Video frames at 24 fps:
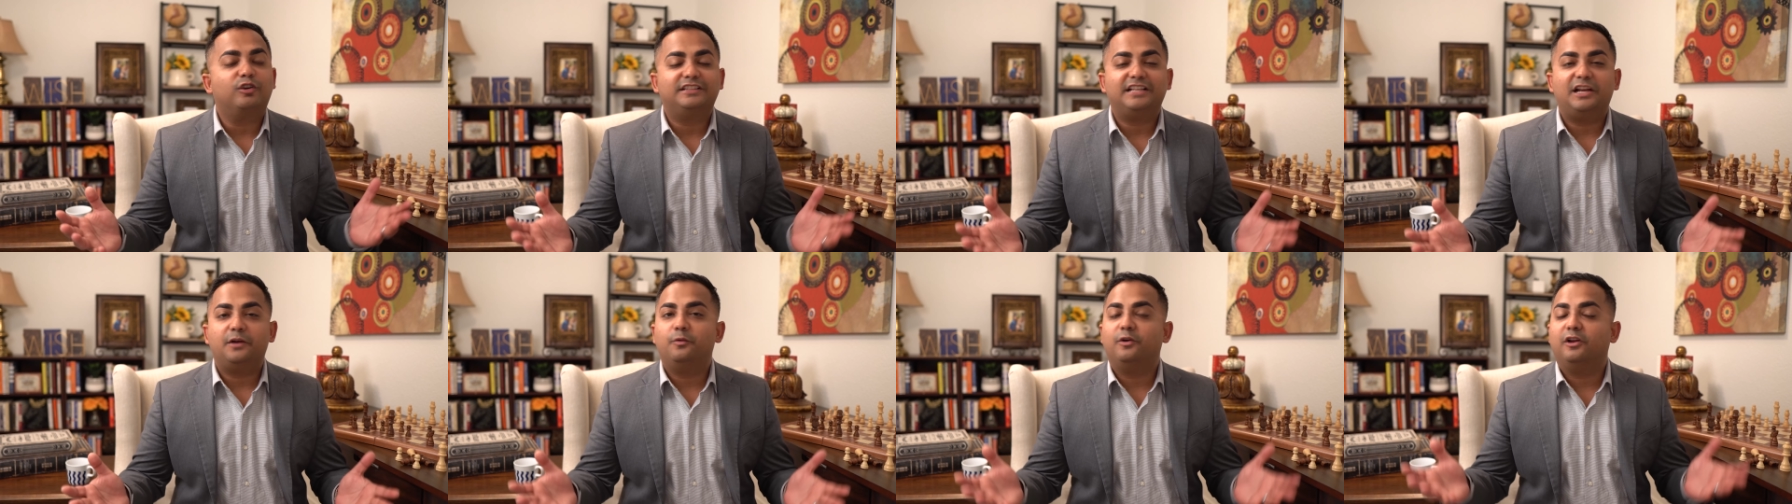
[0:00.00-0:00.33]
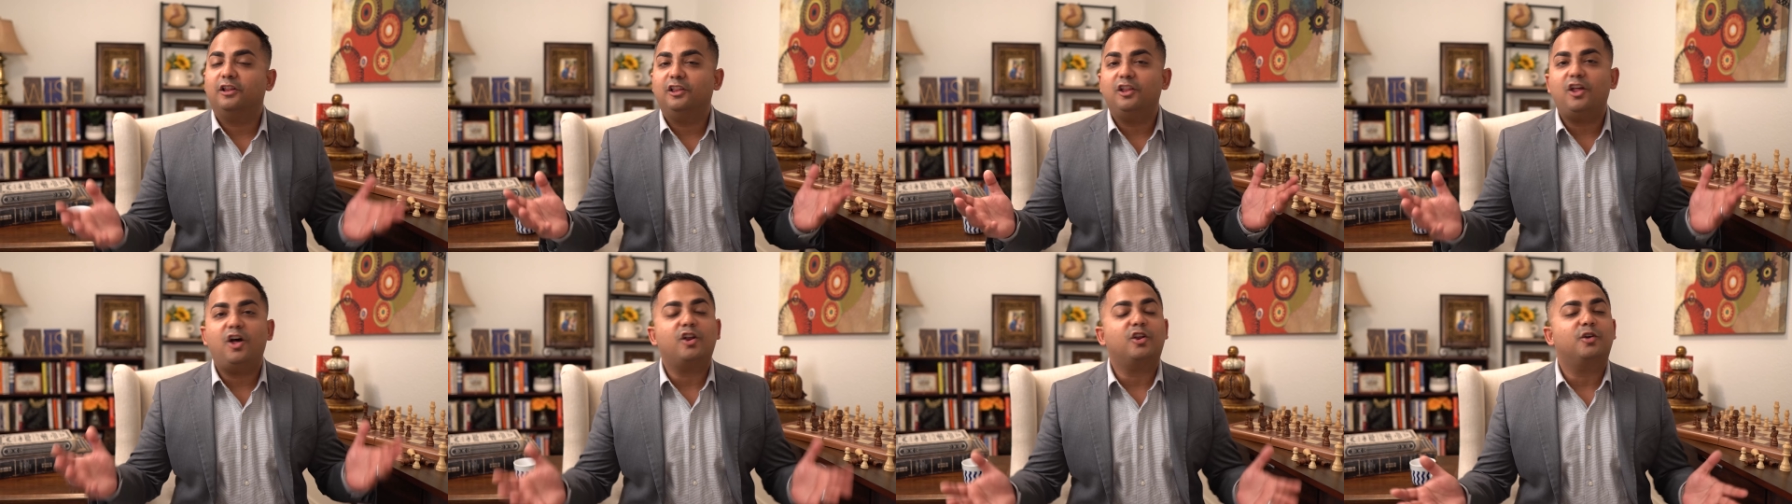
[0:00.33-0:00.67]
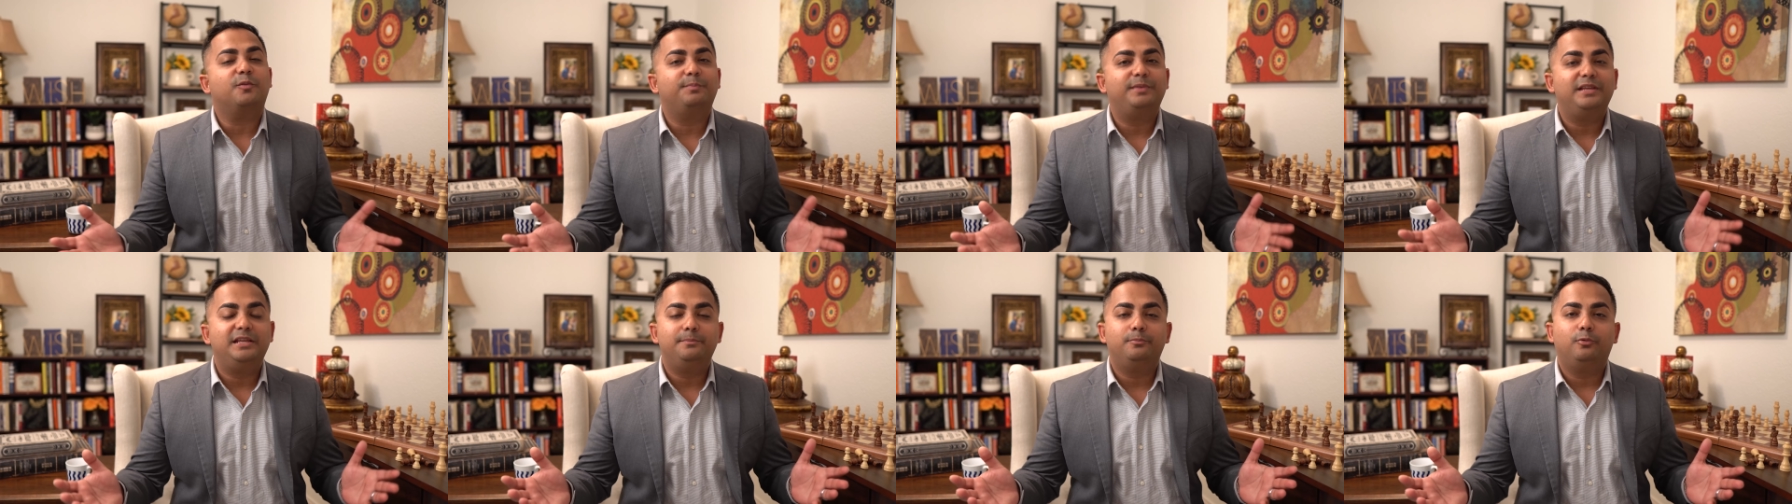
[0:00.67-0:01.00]
there were a lot
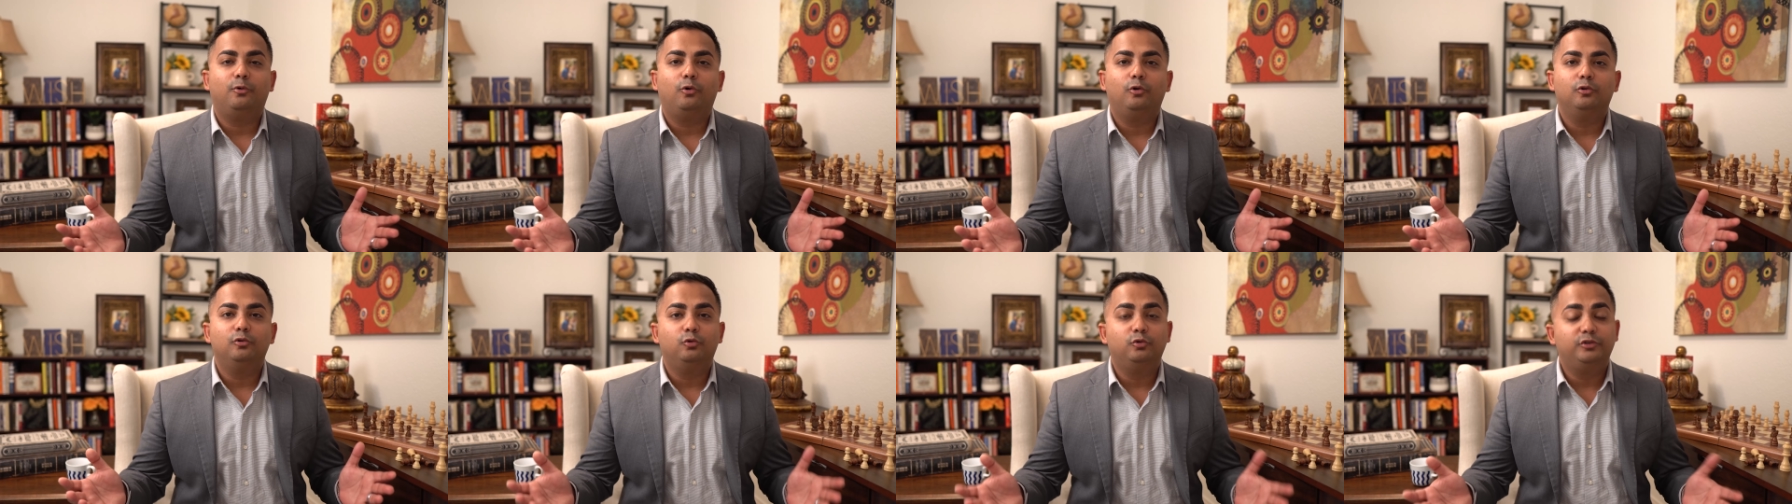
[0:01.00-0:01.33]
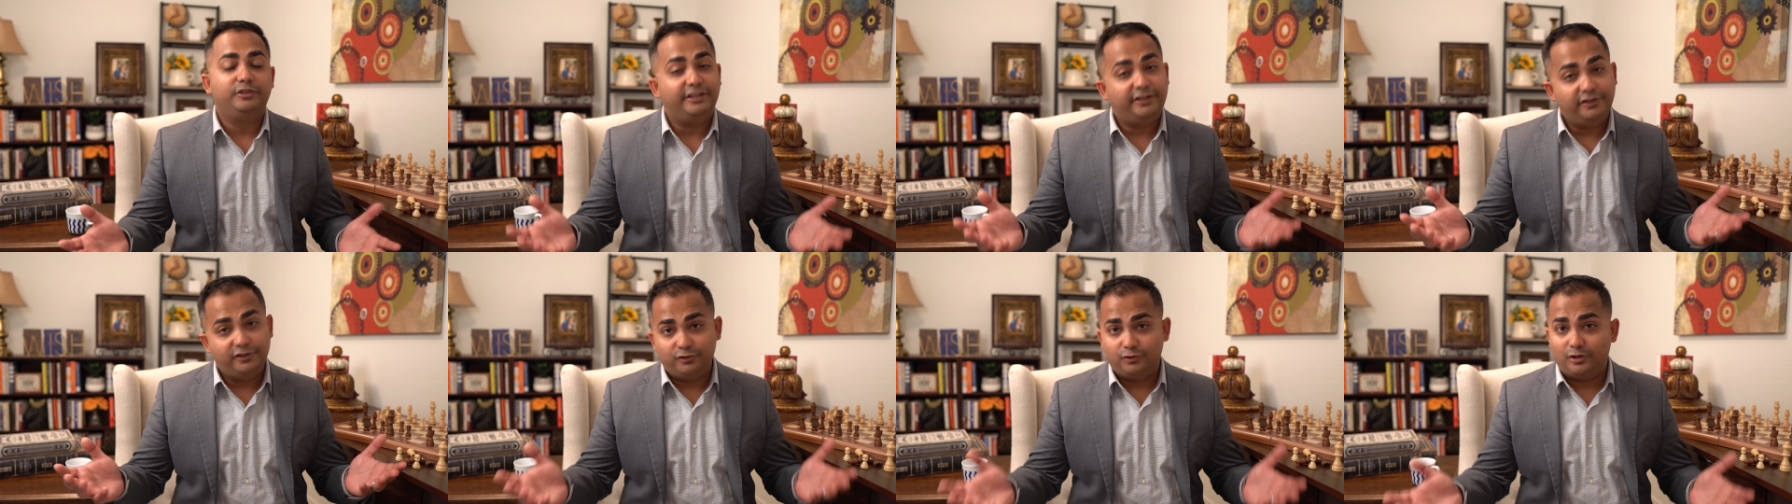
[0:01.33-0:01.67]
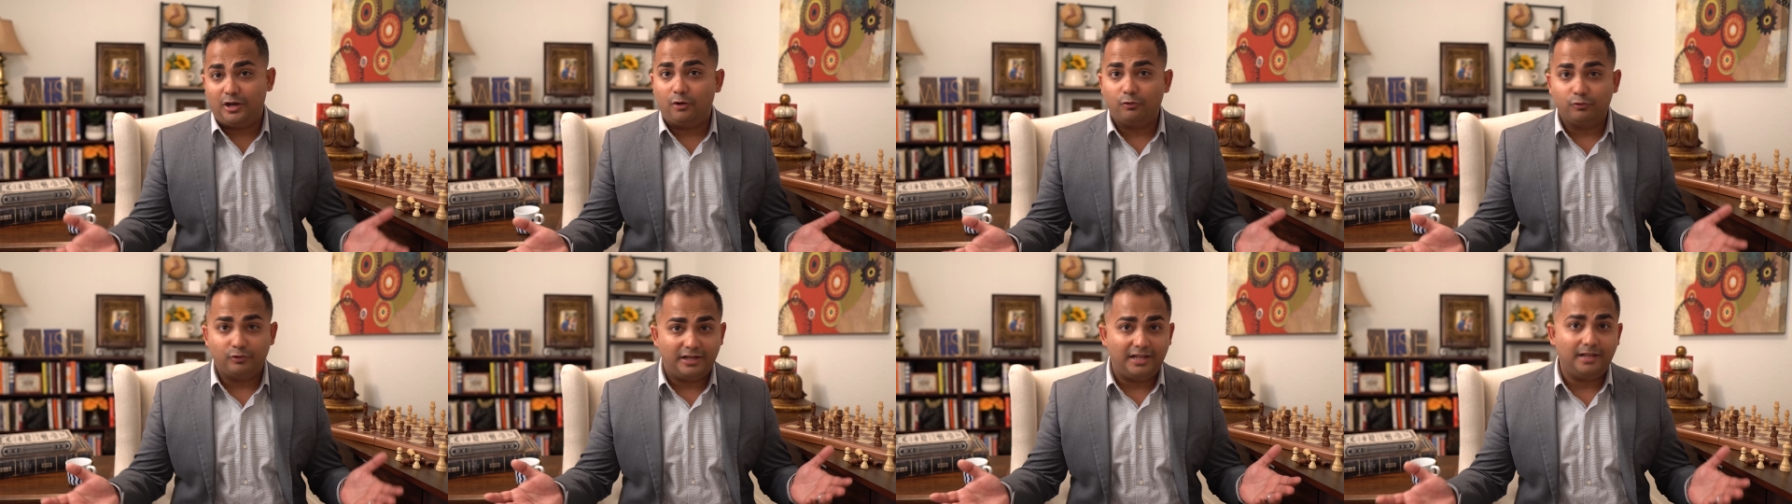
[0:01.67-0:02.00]
of people who didn't
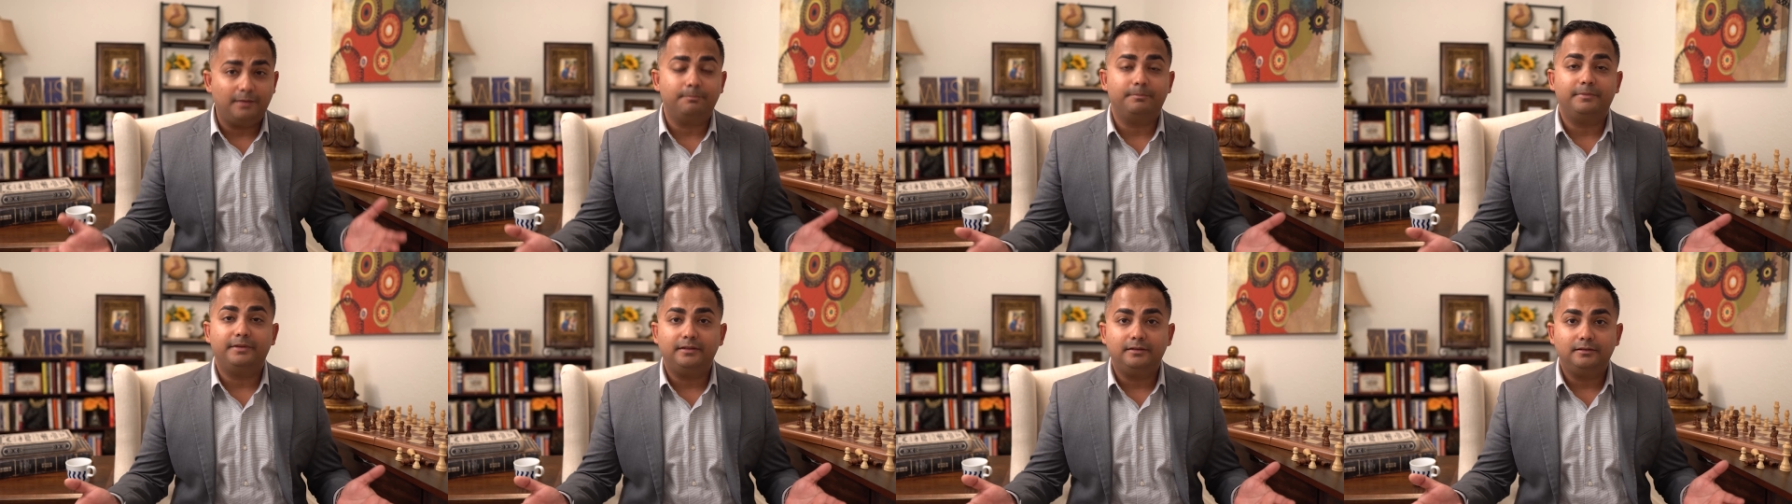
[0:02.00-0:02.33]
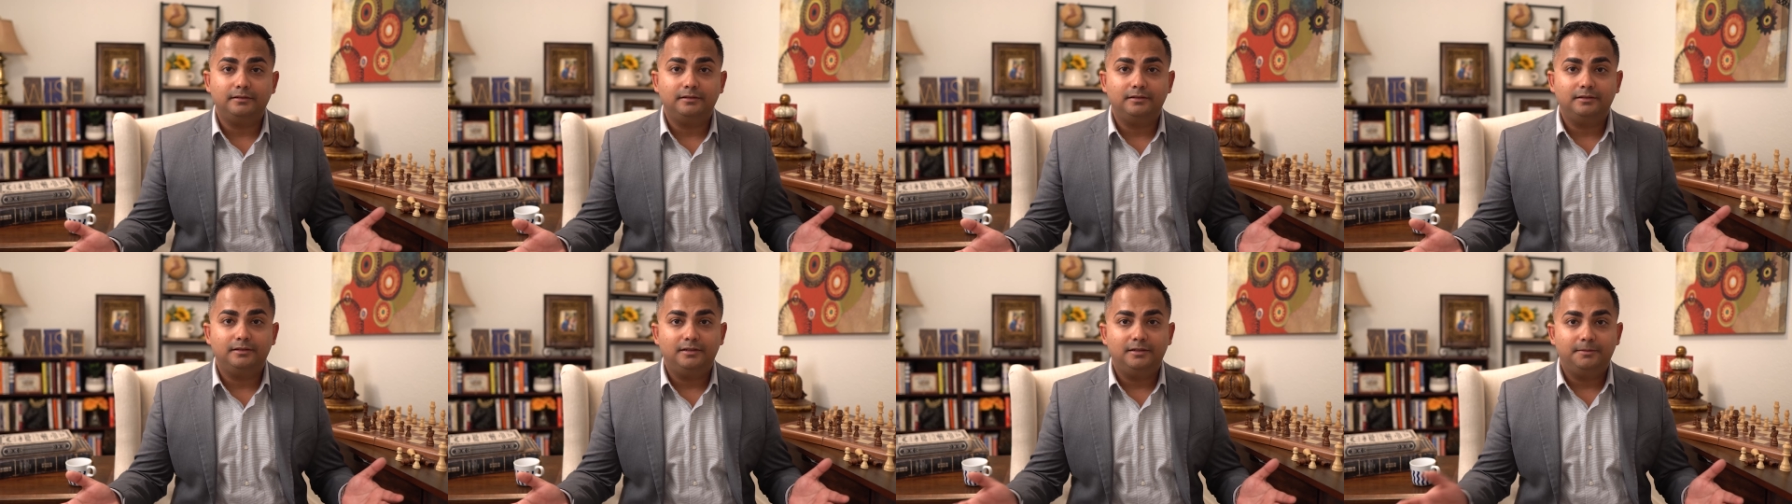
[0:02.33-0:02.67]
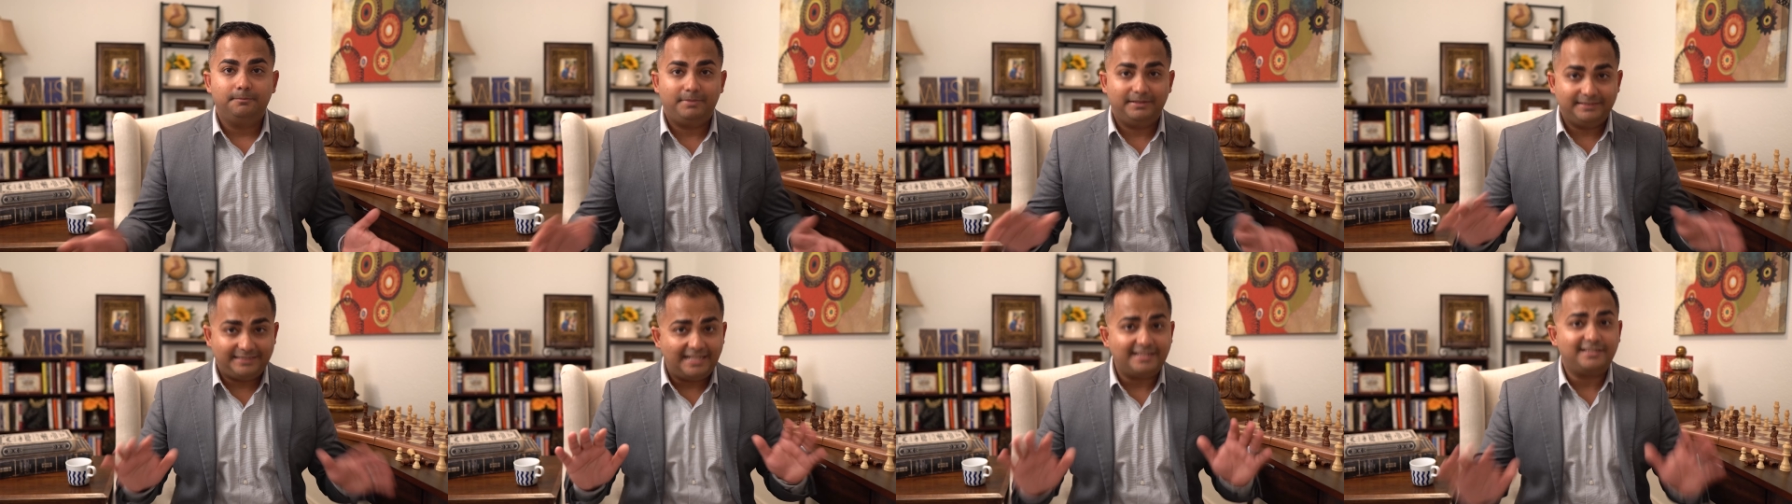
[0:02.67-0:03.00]
know how to help me,
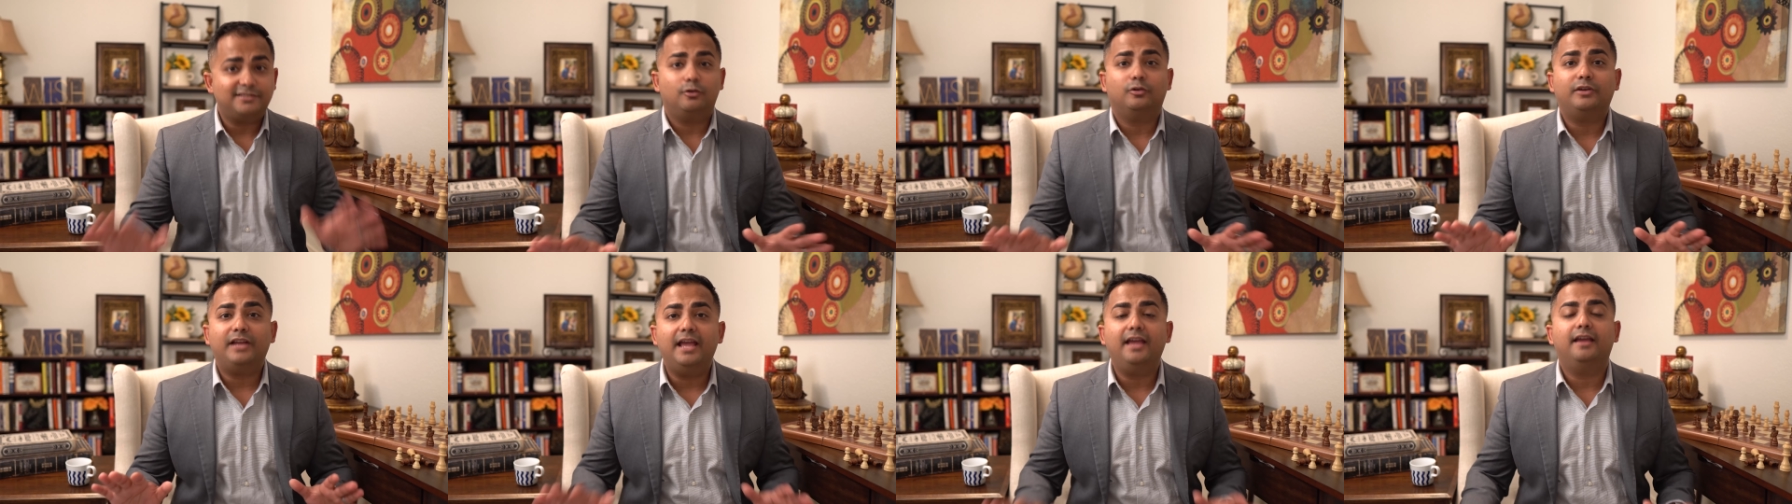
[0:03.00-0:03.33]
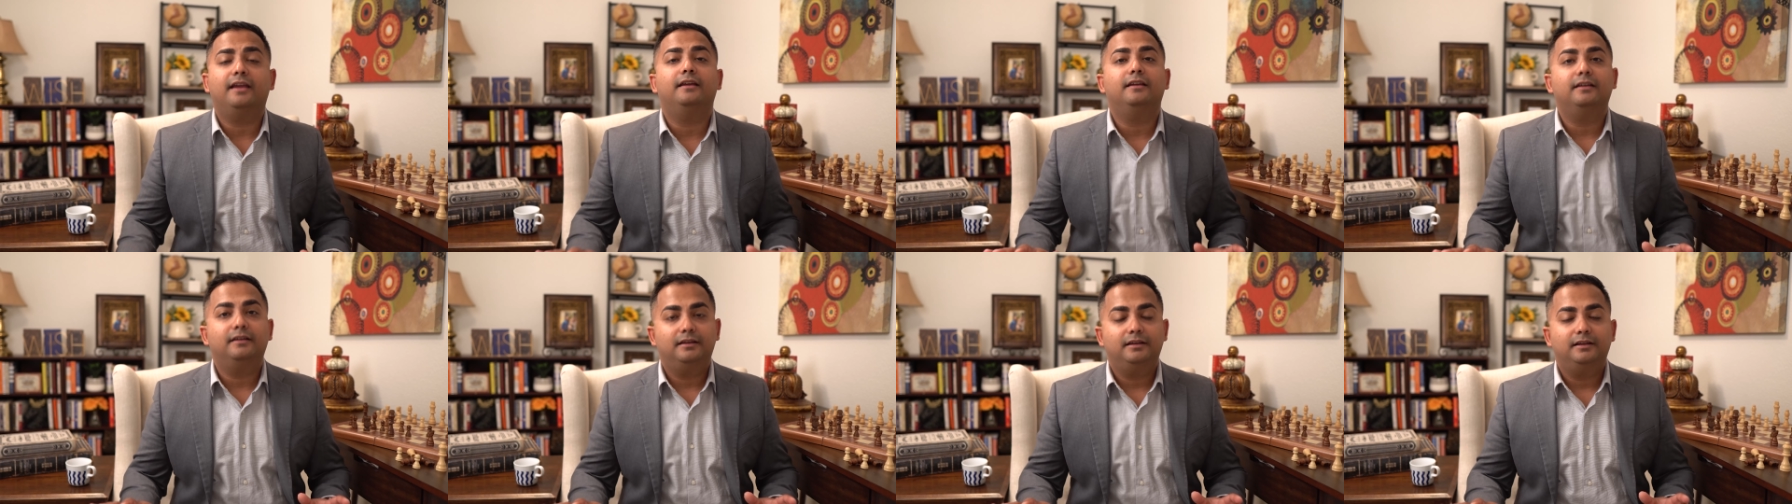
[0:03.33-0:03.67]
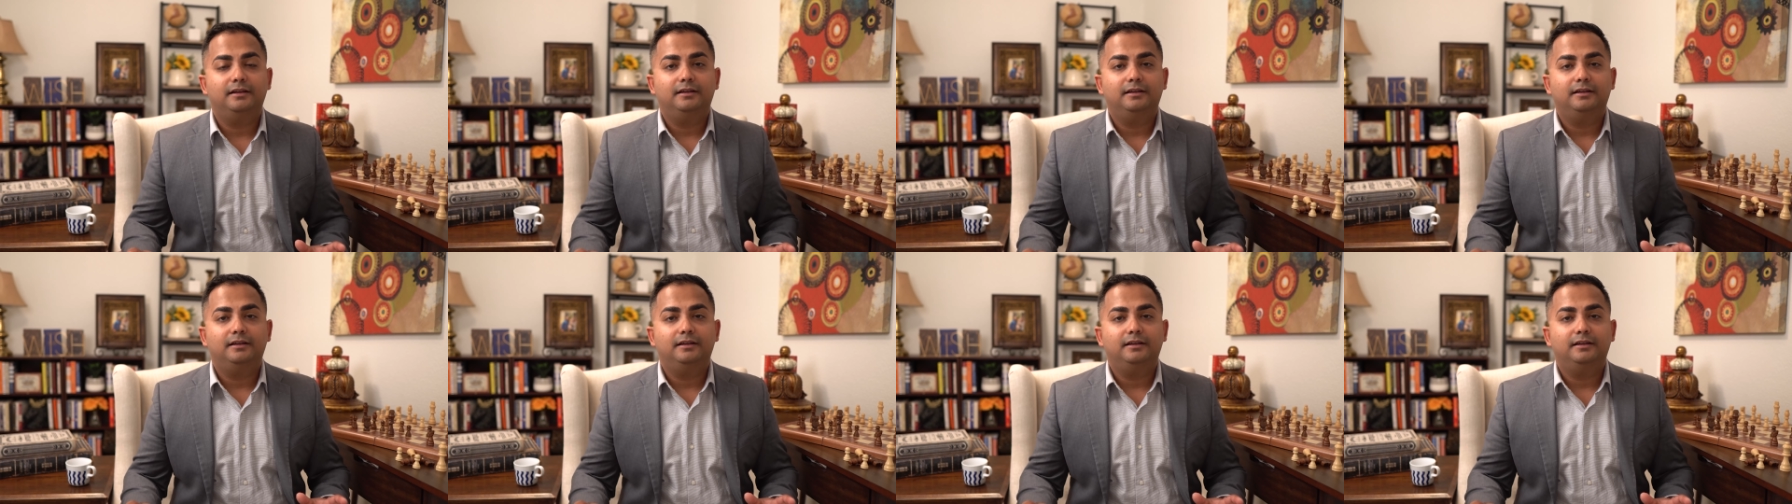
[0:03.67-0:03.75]
but that's okay.